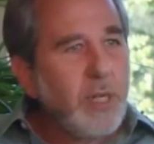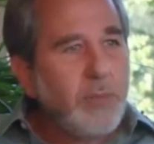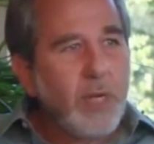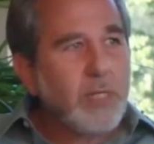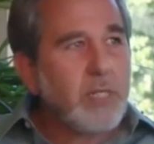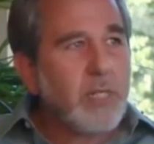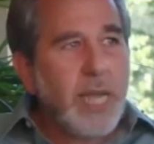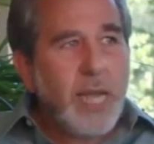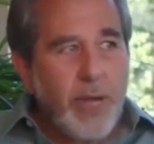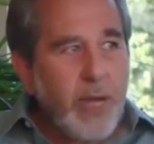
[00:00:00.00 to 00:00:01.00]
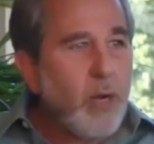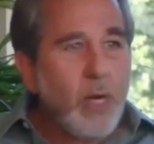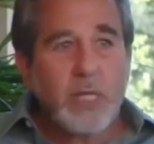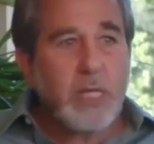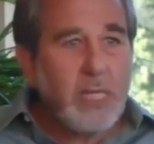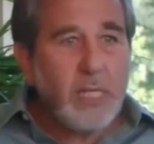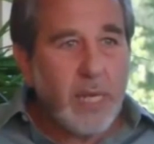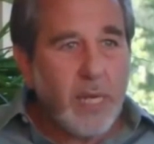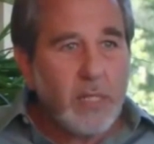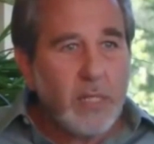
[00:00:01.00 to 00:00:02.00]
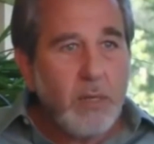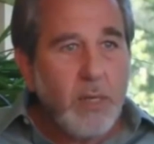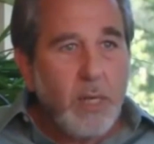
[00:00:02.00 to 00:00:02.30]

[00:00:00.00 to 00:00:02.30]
subconscious to carry out all the details